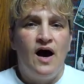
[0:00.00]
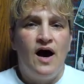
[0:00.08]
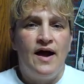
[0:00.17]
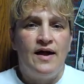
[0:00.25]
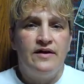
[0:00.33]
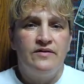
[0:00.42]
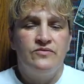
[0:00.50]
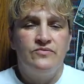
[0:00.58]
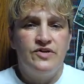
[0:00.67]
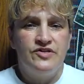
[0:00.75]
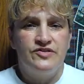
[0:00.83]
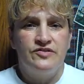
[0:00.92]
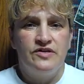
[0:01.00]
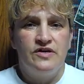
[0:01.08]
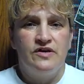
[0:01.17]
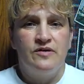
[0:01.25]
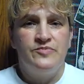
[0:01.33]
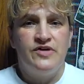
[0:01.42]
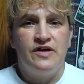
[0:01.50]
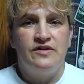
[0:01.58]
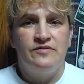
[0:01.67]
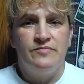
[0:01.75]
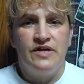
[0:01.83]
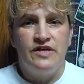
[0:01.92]
I recently
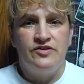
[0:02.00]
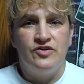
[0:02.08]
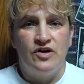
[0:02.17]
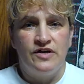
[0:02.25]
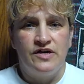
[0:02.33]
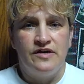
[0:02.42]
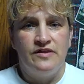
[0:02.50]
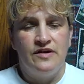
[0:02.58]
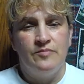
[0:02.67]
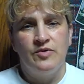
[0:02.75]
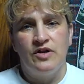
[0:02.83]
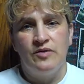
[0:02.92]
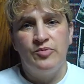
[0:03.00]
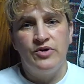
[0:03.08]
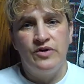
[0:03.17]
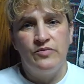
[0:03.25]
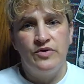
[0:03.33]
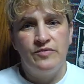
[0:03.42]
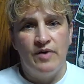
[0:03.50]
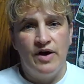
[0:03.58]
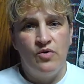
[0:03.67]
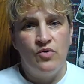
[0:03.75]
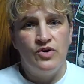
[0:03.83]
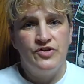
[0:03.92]
obtained a mini donkey that I'm going to put in with
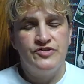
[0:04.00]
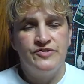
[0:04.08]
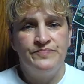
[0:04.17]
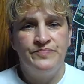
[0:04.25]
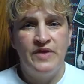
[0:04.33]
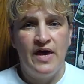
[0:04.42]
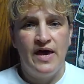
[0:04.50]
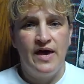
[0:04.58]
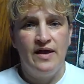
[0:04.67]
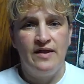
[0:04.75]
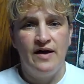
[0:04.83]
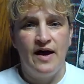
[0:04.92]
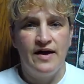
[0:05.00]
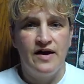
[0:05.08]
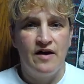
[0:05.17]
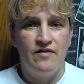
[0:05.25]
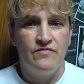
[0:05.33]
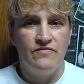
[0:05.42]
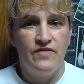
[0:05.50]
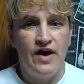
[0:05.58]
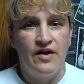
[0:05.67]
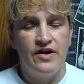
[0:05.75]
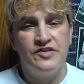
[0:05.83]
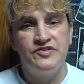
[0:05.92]
my horse, and I got
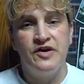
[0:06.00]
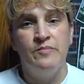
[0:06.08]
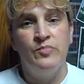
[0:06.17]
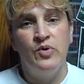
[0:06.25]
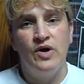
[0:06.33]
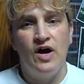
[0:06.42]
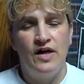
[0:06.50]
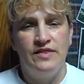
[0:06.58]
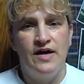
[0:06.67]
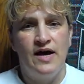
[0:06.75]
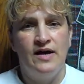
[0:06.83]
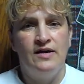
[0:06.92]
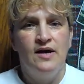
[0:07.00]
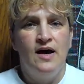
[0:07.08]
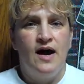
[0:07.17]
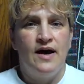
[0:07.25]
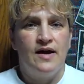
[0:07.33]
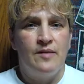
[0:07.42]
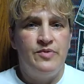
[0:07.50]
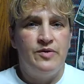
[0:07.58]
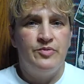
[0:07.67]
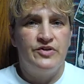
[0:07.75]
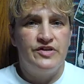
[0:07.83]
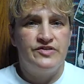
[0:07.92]
various input on that. I got
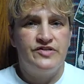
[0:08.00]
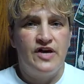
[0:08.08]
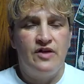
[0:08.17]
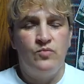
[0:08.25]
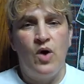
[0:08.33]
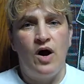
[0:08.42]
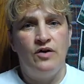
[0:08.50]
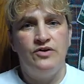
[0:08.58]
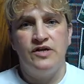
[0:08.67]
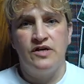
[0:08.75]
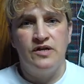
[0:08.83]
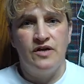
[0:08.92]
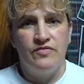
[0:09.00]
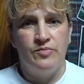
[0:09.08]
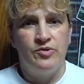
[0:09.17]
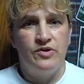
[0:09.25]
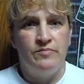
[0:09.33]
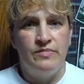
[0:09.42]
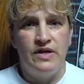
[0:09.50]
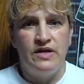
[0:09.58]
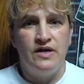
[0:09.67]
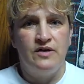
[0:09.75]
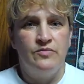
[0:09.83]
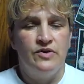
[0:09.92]
people that said, well, you can never put a
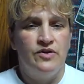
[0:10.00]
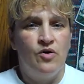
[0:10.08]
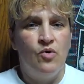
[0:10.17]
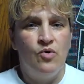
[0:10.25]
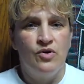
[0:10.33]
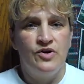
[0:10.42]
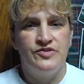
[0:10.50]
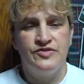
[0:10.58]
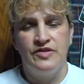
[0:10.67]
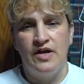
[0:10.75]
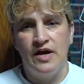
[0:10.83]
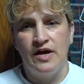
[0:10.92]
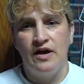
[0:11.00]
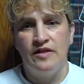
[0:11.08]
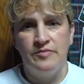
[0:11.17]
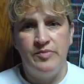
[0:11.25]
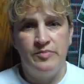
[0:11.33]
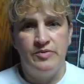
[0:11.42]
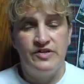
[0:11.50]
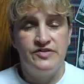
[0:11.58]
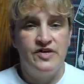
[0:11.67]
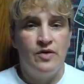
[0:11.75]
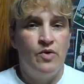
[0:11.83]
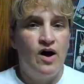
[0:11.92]
mini in with a horse, and then I got other people that
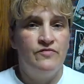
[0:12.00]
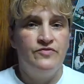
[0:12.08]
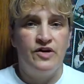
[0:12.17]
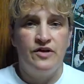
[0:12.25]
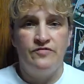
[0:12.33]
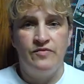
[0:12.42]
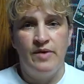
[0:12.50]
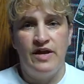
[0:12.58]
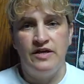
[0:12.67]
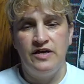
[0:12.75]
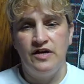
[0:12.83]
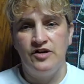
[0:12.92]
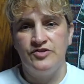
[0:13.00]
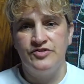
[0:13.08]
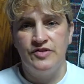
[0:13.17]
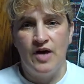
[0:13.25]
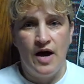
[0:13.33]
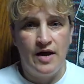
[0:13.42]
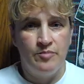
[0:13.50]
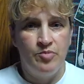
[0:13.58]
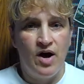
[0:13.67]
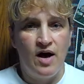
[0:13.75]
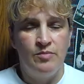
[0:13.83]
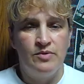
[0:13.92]
say, well, I've done it for many years and not had a
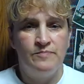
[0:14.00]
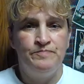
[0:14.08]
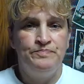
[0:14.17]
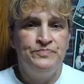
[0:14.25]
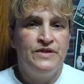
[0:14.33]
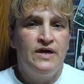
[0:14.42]
problem.